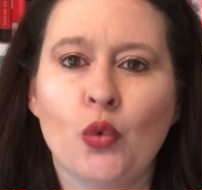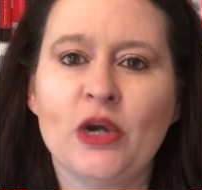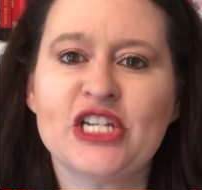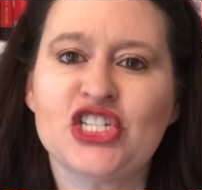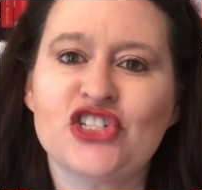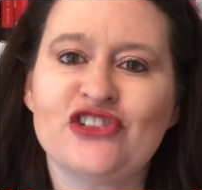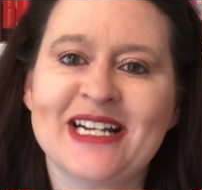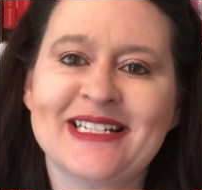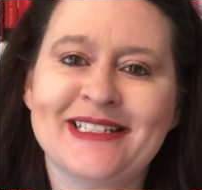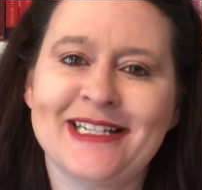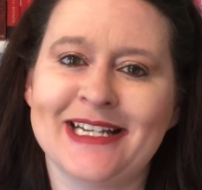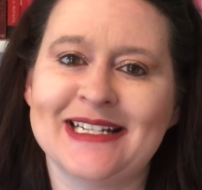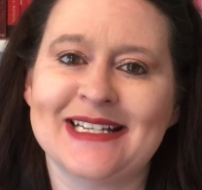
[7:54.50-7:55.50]

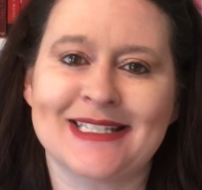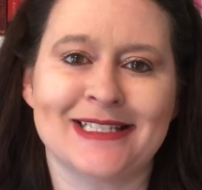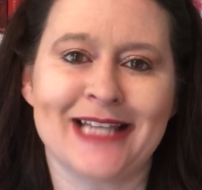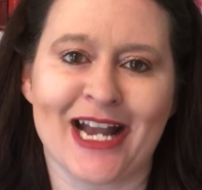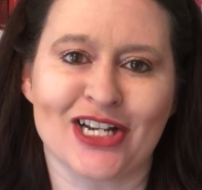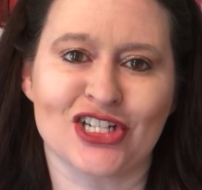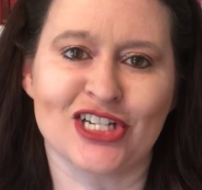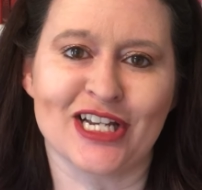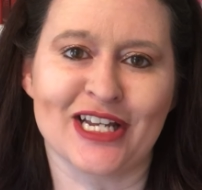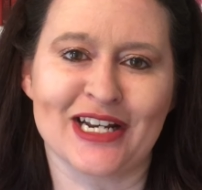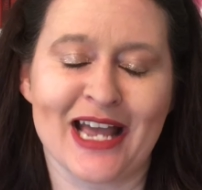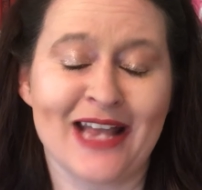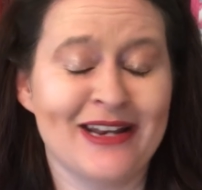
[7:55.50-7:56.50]
Restricted
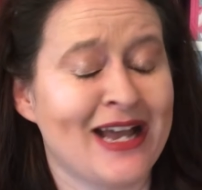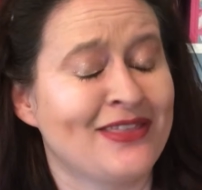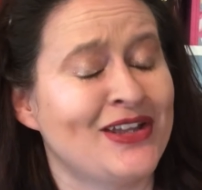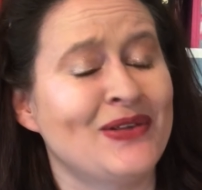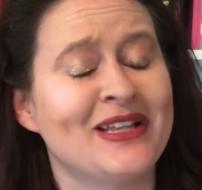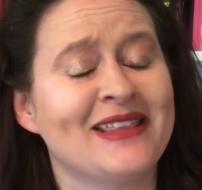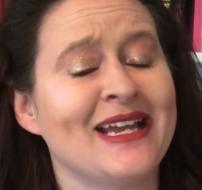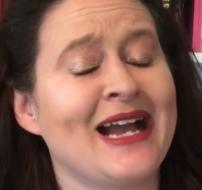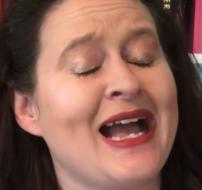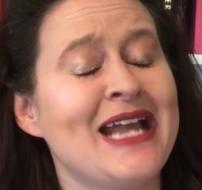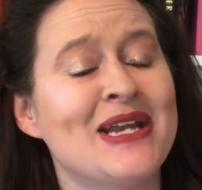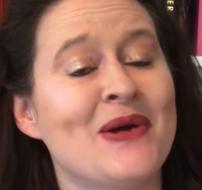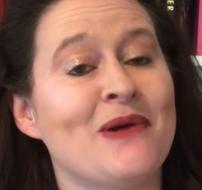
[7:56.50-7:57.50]
section. Now, the only thing
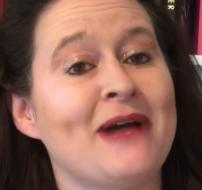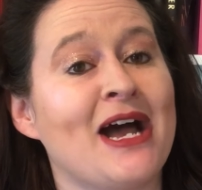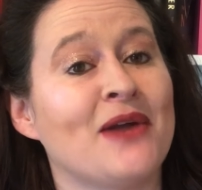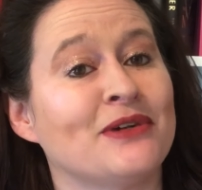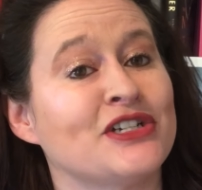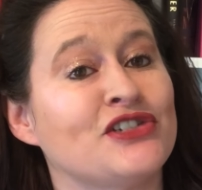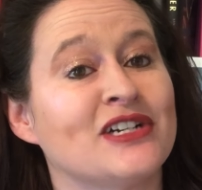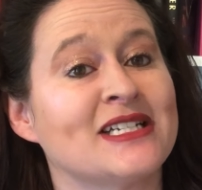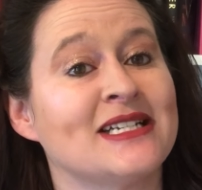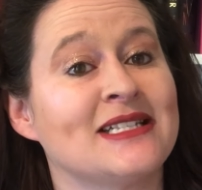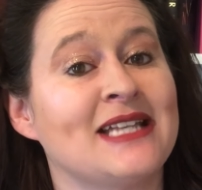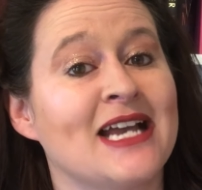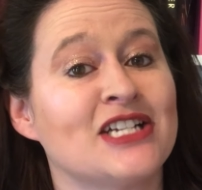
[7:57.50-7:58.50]
I know about
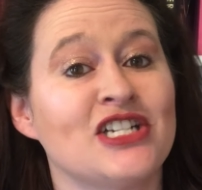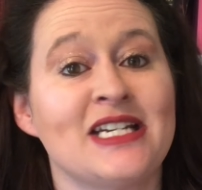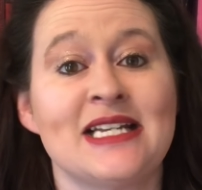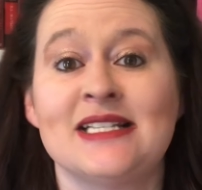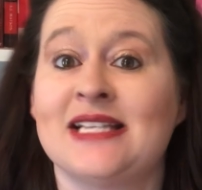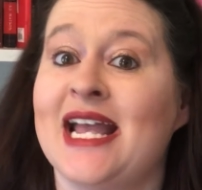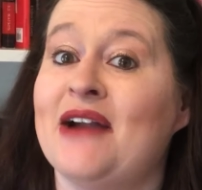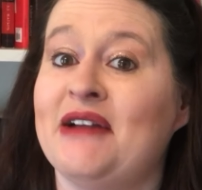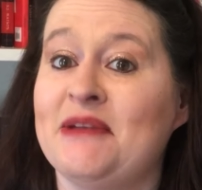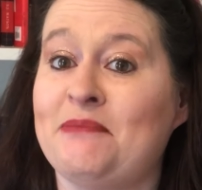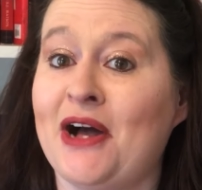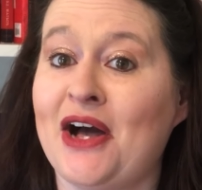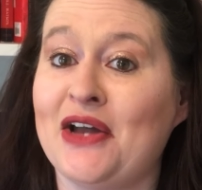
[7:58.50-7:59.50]
restricted section is
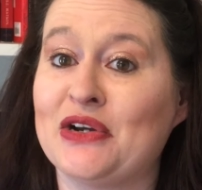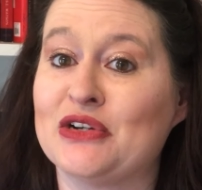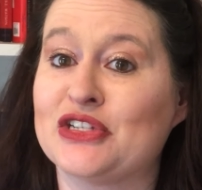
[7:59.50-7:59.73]
Harry Potter,